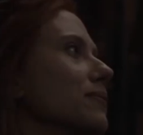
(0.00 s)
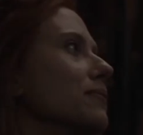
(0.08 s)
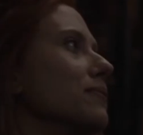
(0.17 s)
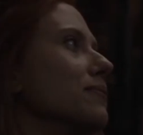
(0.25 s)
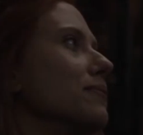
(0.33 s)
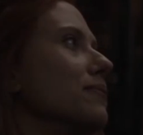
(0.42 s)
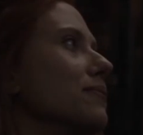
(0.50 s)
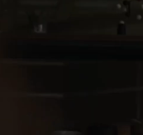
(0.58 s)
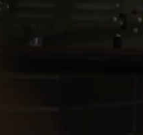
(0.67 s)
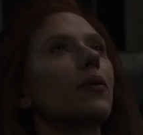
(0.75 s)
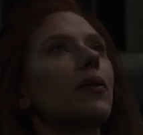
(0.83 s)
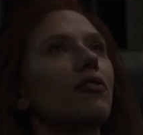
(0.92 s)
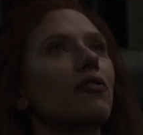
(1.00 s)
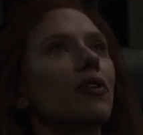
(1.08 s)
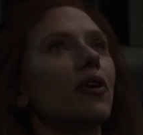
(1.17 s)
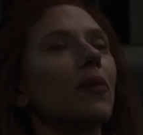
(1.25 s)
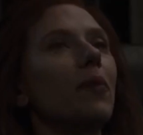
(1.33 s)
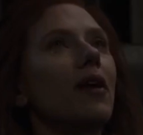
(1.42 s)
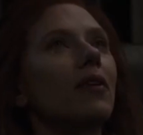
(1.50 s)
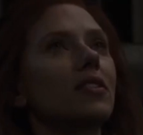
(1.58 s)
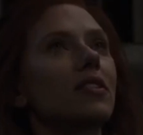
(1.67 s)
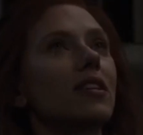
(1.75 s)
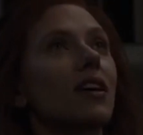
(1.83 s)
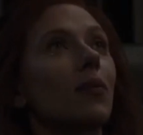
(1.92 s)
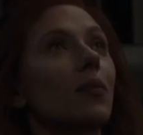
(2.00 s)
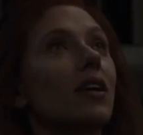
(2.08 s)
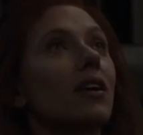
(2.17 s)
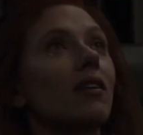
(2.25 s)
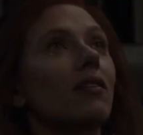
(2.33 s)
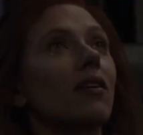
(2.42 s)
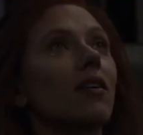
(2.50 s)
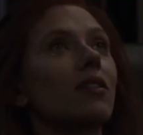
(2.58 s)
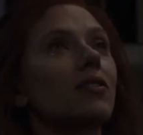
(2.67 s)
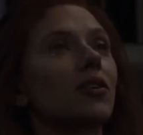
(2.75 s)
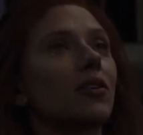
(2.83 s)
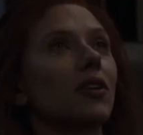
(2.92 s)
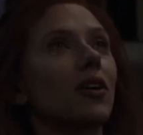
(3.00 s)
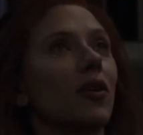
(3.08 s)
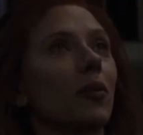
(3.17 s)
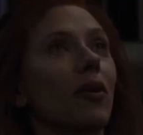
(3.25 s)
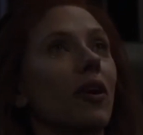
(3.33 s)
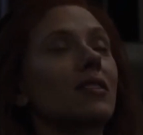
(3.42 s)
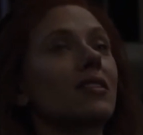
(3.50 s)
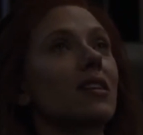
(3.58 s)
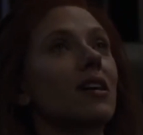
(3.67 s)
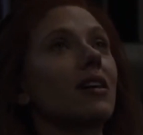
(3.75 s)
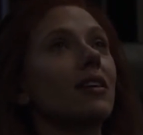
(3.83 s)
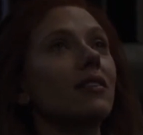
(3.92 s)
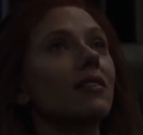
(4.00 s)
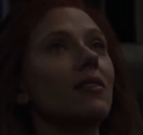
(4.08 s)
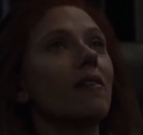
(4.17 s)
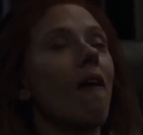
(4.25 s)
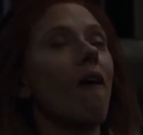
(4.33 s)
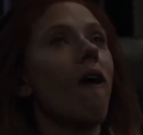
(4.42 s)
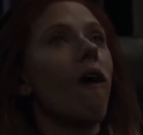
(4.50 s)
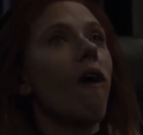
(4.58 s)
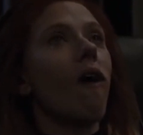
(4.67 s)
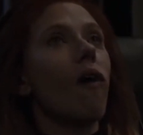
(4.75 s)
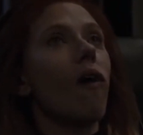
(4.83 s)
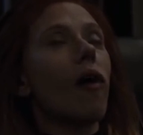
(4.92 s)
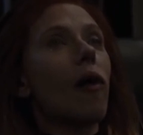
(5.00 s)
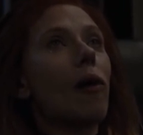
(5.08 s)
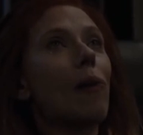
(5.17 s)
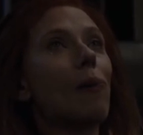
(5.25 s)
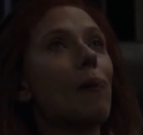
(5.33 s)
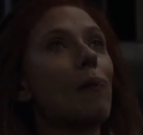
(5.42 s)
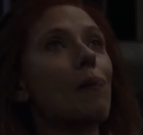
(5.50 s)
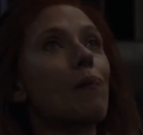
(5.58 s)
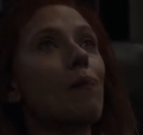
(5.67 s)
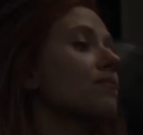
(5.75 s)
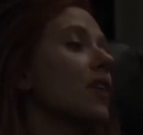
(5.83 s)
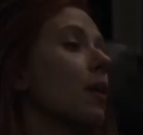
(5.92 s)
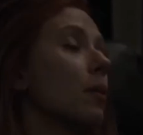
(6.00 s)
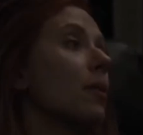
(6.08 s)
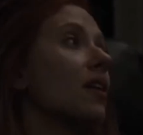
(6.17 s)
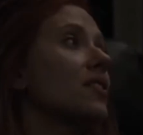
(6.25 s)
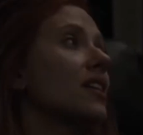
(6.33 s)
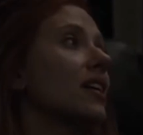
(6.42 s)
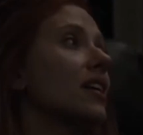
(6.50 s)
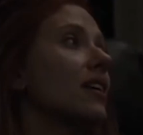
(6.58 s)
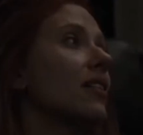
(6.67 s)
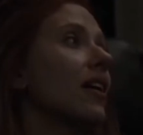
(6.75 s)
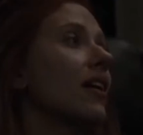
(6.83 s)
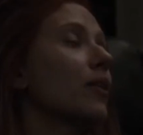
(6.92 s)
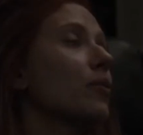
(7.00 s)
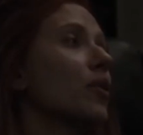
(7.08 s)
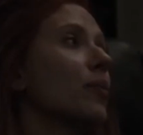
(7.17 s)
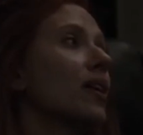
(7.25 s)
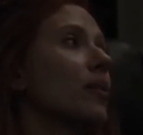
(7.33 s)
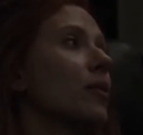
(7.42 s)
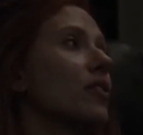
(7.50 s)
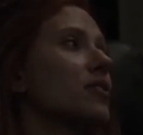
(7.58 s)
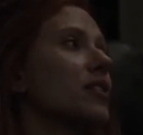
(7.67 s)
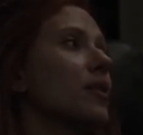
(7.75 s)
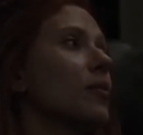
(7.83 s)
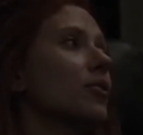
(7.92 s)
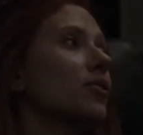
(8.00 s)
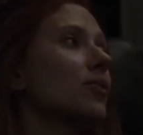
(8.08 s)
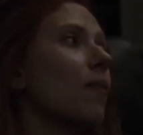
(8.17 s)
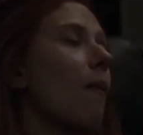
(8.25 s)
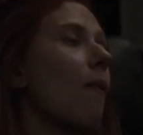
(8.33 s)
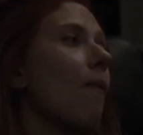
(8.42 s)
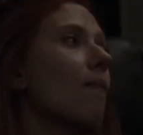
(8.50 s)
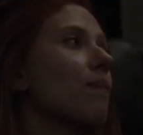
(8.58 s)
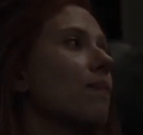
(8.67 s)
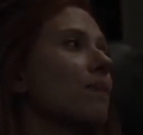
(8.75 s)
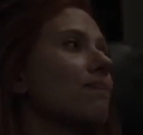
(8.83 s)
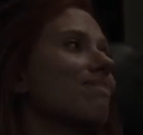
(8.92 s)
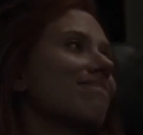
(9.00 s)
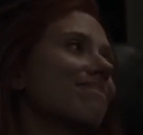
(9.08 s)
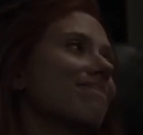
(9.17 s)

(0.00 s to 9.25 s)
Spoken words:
secondary roles and all of them had female protagonists, challenging roles. For example, in Lucy, she played a superhuman who continued to